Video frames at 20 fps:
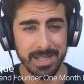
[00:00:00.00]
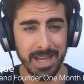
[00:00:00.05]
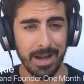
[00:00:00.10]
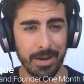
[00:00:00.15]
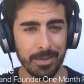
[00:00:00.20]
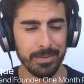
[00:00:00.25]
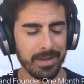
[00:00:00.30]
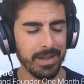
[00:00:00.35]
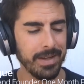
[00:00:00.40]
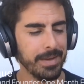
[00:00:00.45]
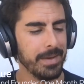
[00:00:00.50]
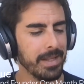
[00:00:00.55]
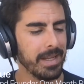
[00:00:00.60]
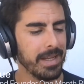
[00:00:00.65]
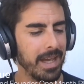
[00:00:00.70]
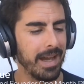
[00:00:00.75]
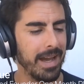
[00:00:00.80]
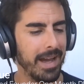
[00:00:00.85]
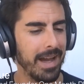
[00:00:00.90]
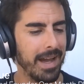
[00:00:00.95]
down
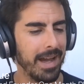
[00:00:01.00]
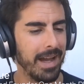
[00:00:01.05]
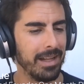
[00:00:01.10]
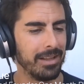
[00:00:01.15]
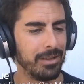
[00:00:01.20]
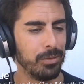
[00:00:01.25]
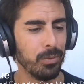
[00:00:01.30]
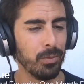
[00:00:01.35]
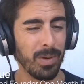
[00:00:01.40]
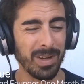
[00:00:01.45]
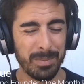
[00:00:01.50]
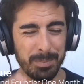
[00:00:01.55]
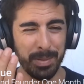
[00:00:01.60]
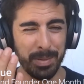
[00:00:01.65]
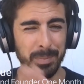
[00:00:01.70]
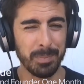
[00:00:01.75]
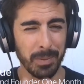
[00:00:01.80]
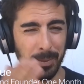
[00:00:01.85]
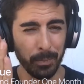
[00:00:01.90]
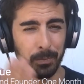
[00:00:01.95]
uh, to what
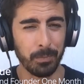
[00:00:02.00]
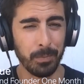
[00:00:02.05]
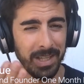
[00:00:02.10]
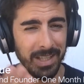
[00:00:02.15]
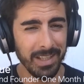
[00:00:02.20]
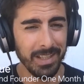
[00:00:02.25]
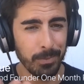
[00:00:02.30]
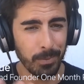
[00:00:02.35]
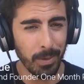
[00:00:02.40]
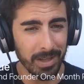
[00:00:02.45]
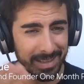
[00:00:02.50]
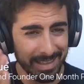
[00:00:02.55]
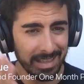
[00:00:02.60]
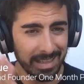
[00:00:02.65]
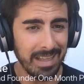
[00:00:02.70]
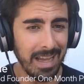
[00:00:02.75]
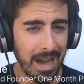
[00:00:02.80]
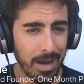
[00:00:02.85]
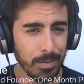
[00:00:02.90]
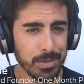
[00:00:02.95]
people really want
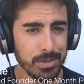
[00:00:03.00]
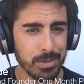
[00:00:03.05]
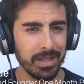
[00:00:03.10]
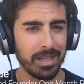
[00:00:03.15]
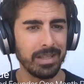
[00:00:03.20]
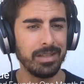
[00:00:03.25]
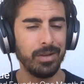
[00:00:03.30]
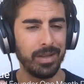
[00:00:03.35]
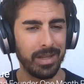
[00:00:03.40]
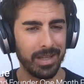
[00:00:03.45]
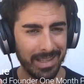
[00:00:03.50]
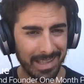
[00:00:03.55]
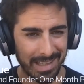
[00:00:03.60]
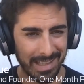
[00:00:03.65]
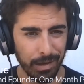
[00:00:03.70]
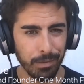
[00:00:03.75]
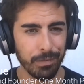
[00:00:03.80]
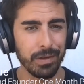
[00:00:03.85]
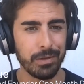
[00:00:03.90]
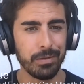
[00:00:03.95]
now, so that you can
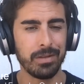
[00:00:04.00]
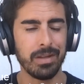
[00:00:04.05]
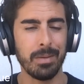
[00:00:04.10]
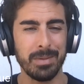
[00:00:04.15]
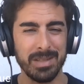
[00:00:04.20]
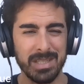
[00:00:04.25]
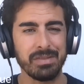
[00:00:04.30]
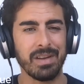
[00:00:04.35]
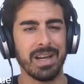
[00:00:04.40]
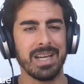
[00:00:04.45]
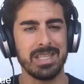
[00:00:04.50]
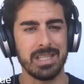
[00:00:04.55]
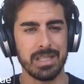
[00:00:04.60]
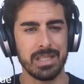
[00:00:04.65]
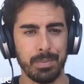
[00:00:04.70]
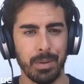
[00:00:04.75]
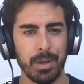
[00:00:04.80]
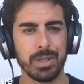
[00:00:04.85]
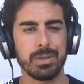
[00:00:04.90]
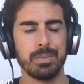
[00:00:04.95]
give it to them as fast as
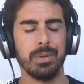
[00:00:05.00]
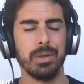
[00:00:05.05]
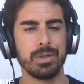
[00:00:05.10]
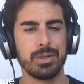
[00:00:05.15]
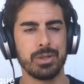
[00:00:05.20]
possible.